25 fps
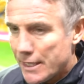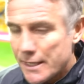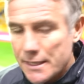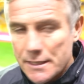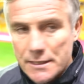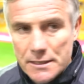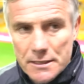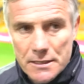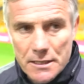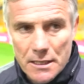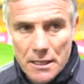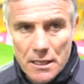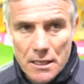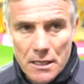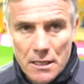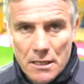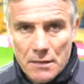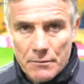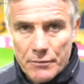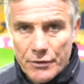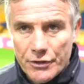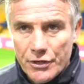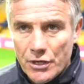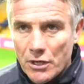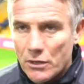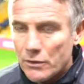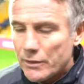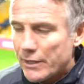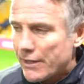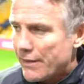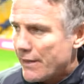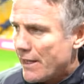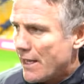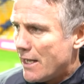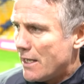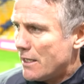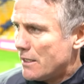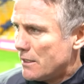And but not only
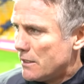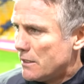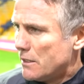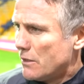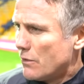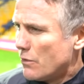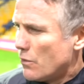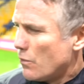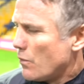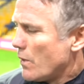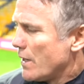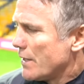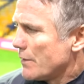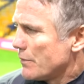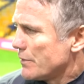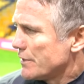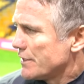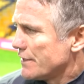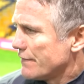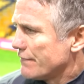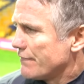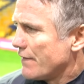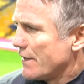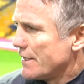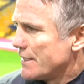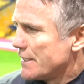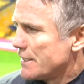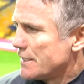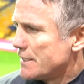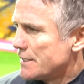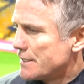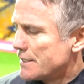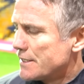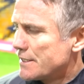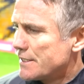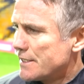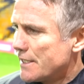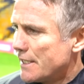that, you know, the way we defended
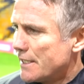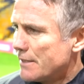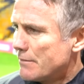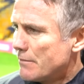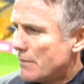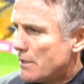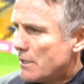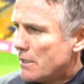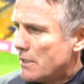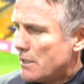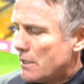as a team,